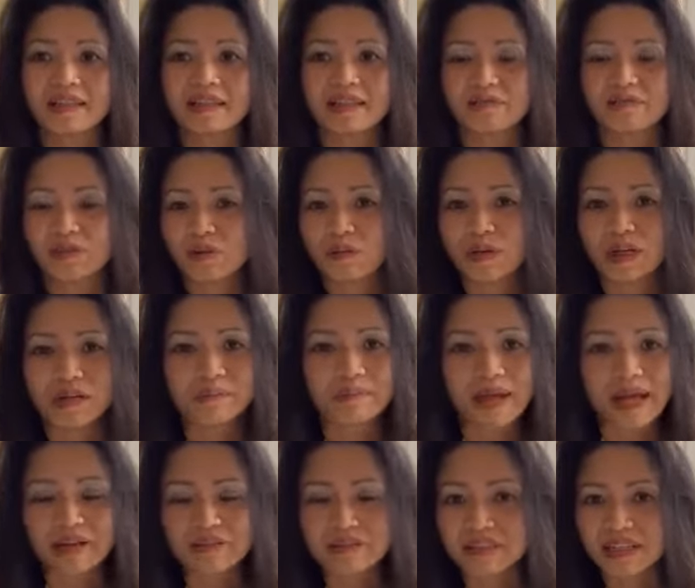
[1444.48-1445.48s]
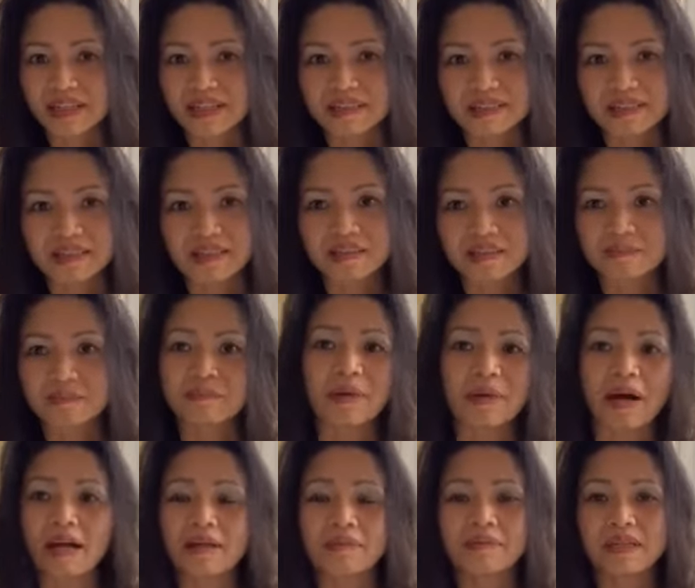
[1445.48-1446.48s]
If you want to bounce ideas
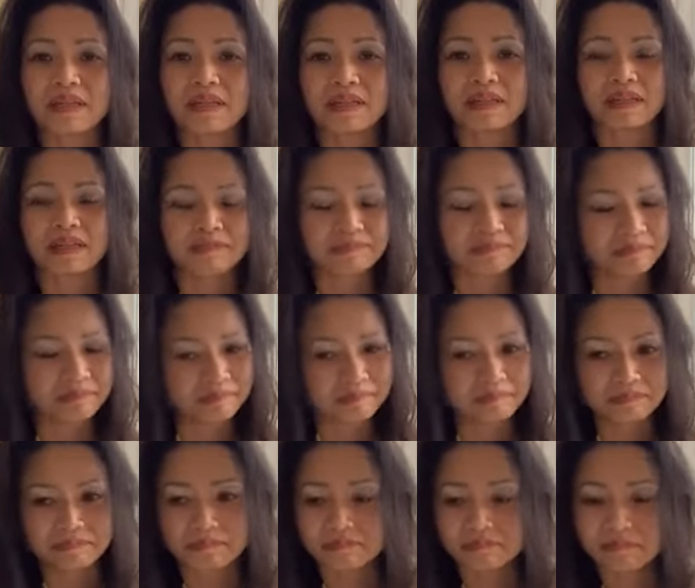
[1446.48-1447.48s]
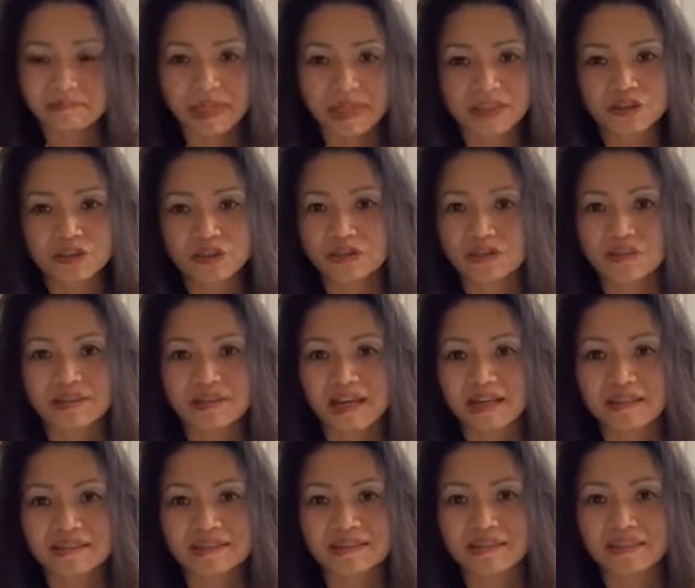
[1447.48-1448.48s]
by me, make sure
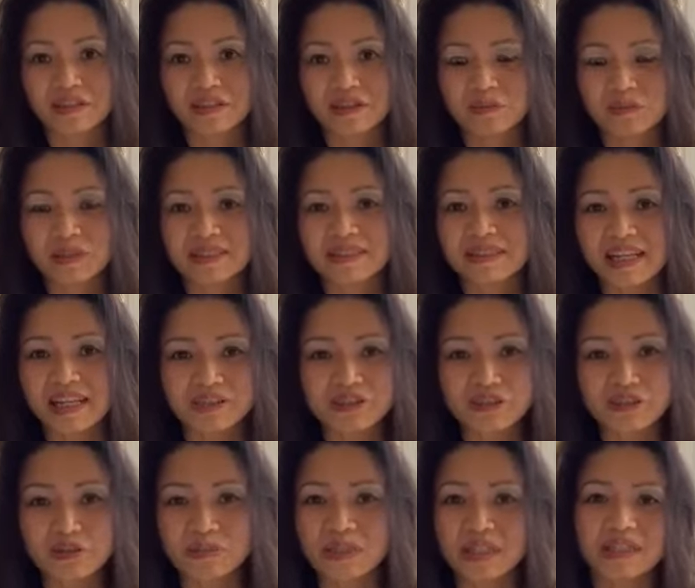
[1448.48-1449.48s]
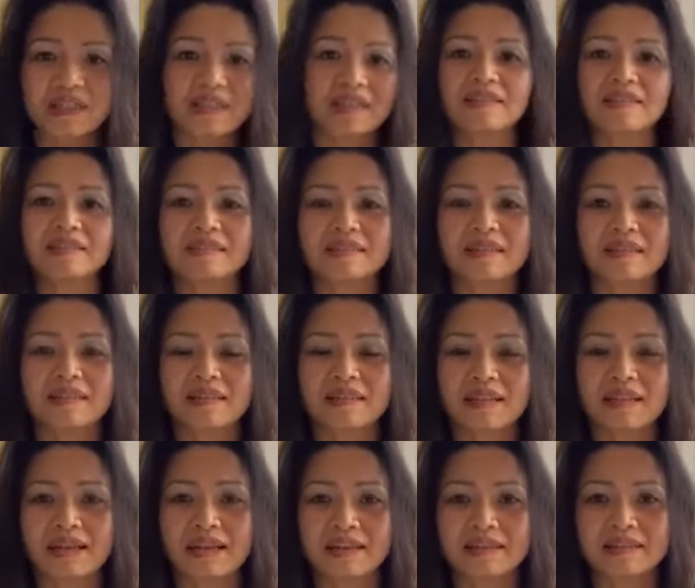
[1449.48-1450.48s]
that, you know, we schedule meetings and,
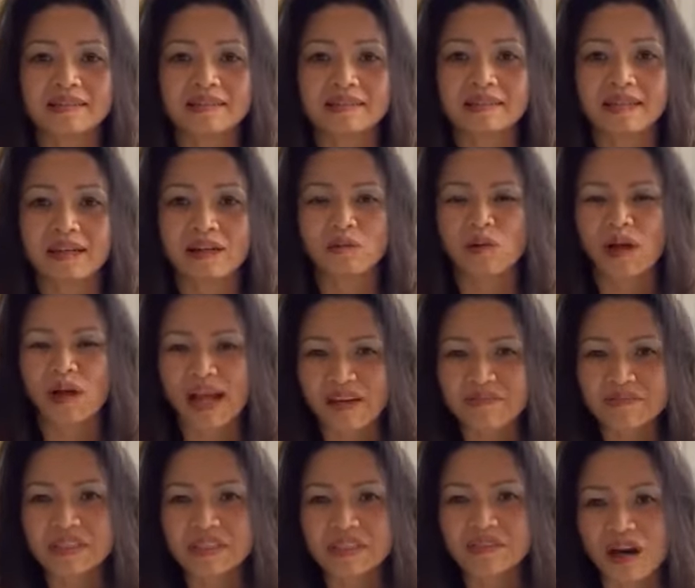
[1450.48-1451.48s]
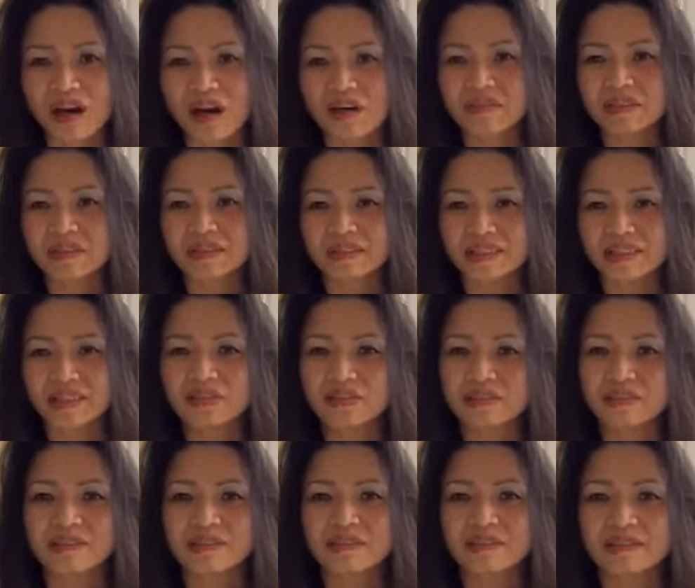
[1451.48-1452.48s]
and uh, we'll have these
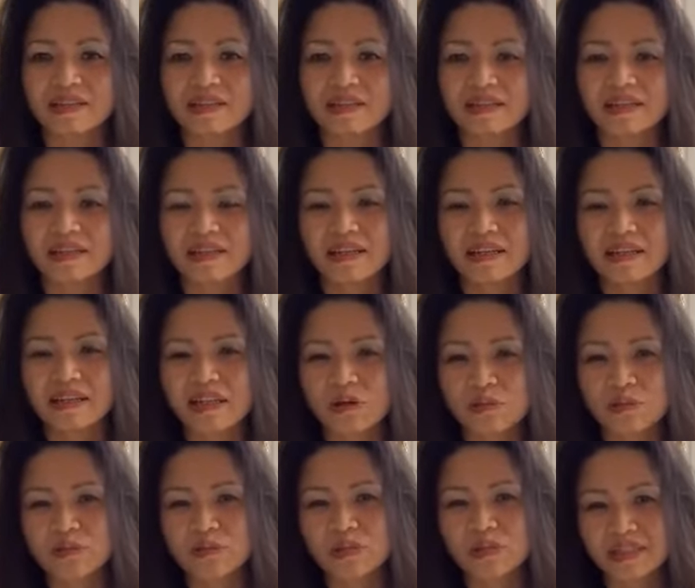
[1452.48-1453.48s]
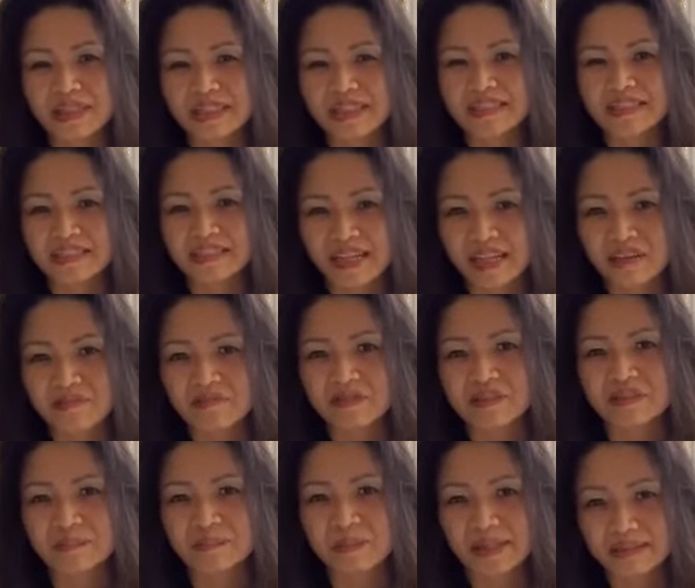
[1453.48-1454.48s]
conversations. And they were really safe
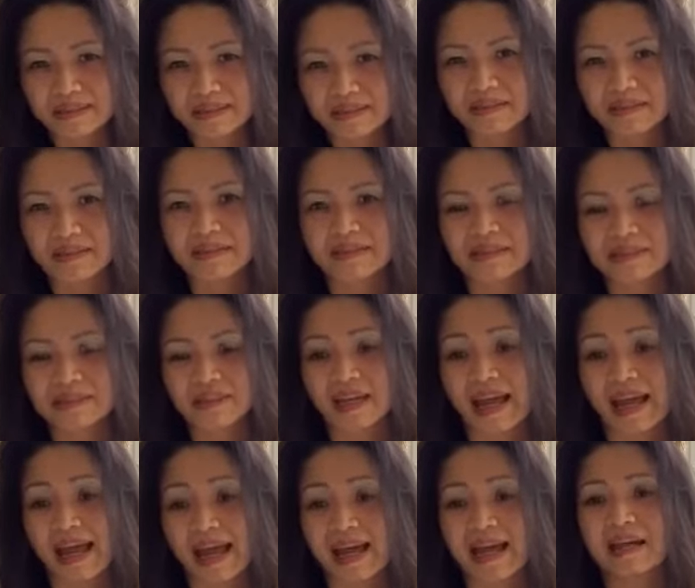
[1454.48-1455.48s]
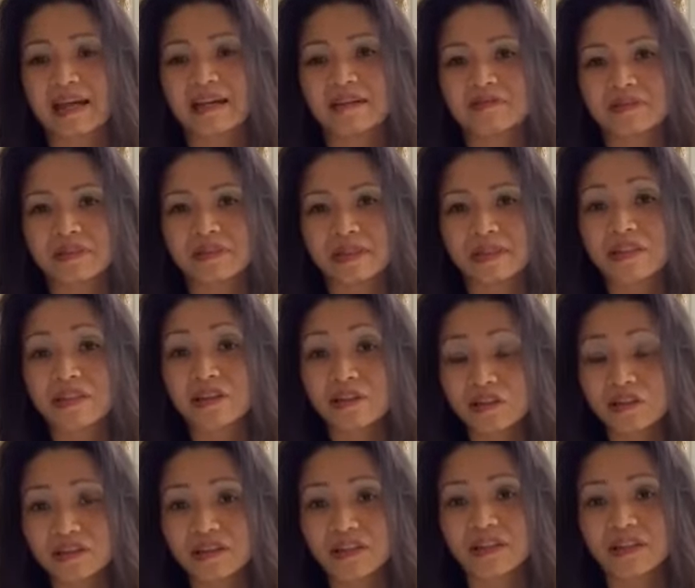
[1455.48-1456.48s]
spaces to have
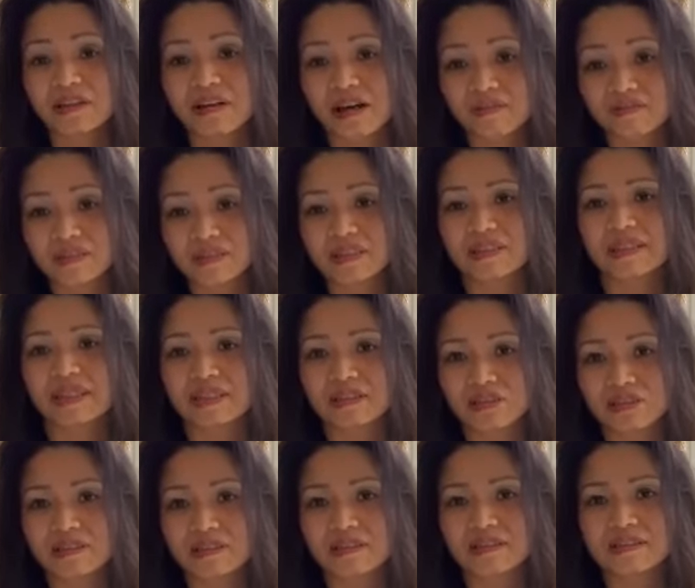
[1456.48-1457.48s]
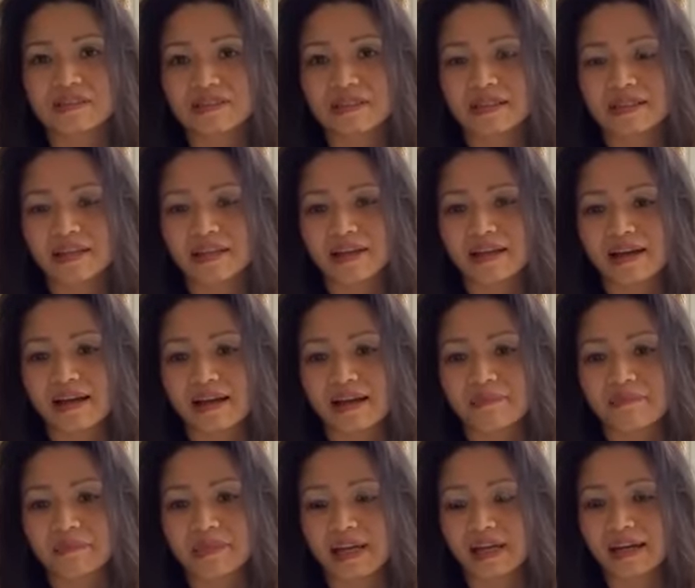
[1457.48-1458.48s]
learning conversations
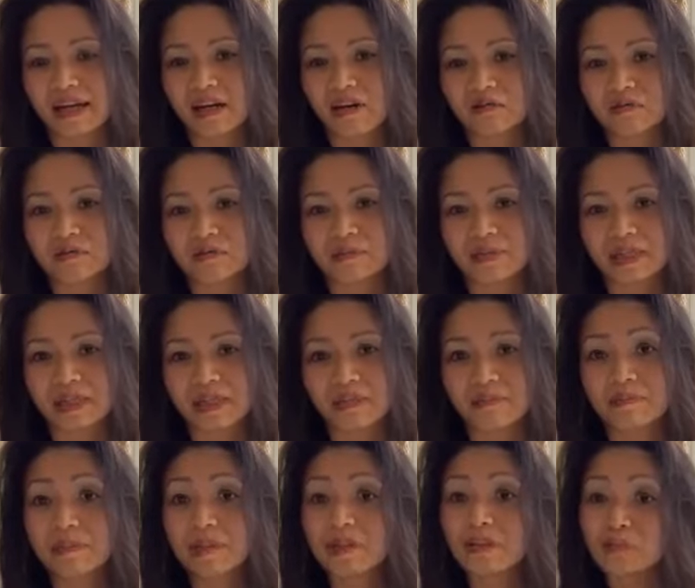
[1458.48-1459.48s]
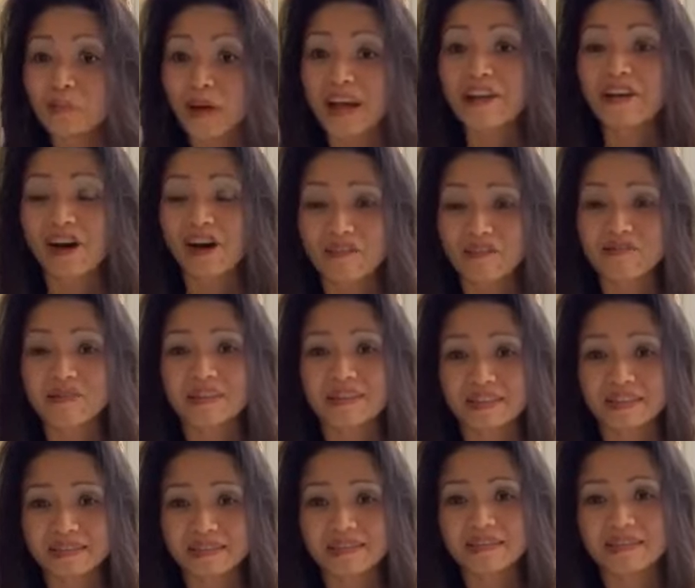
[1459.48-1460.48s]
um, that helped me build my
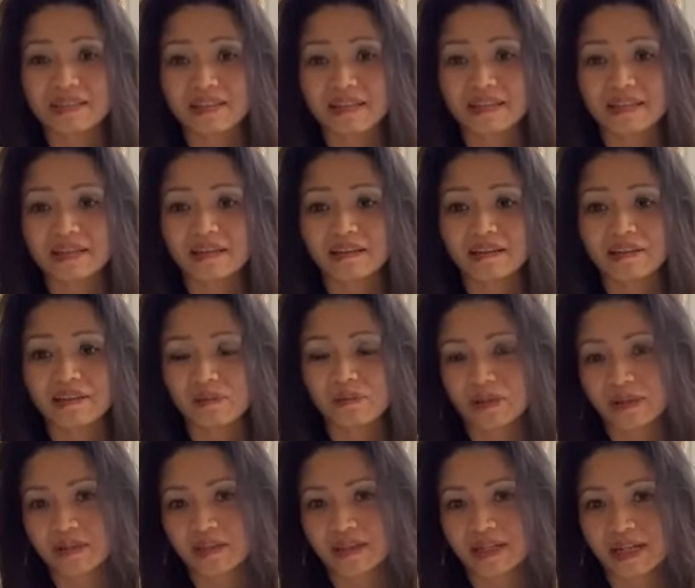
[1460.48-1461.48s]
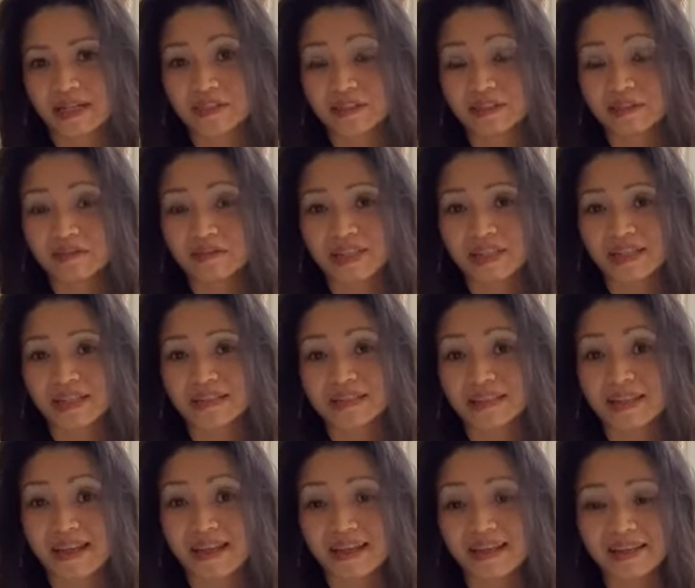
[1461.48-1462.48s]
confidence in the work that I do day to
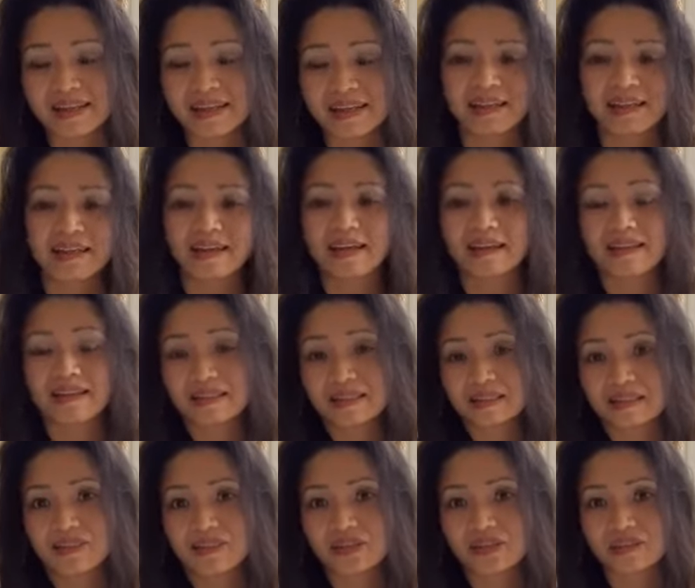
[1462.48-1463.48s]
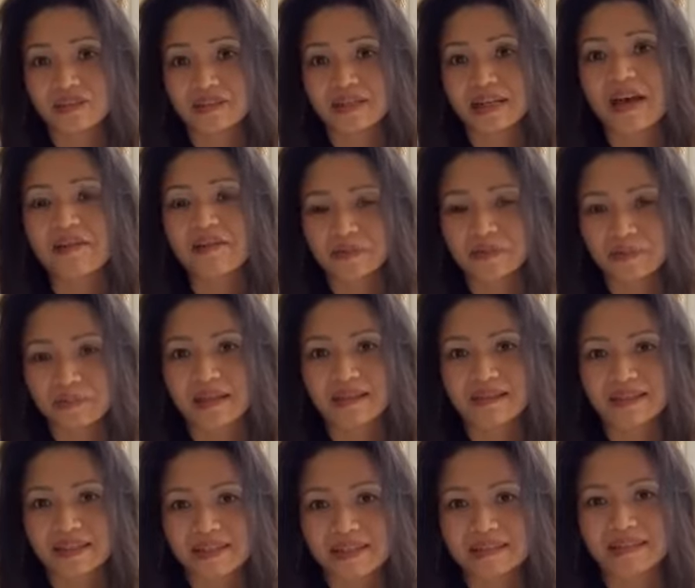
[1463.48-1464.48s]
day and the decisions that I have to make
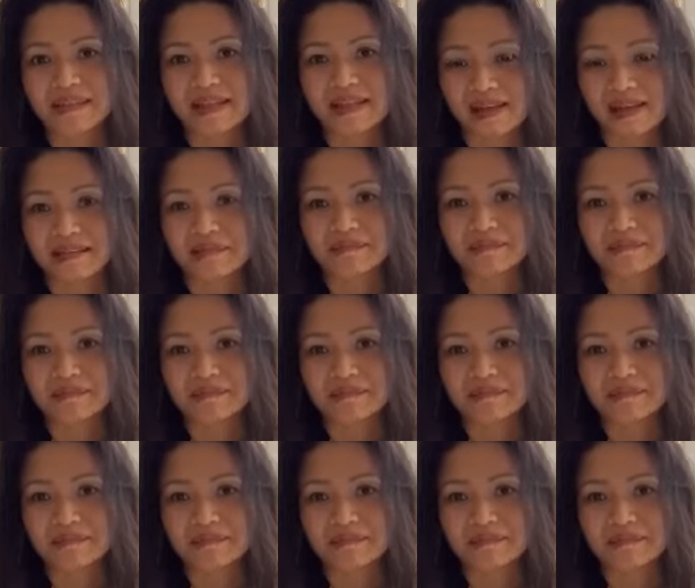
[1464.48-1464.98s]
day to day.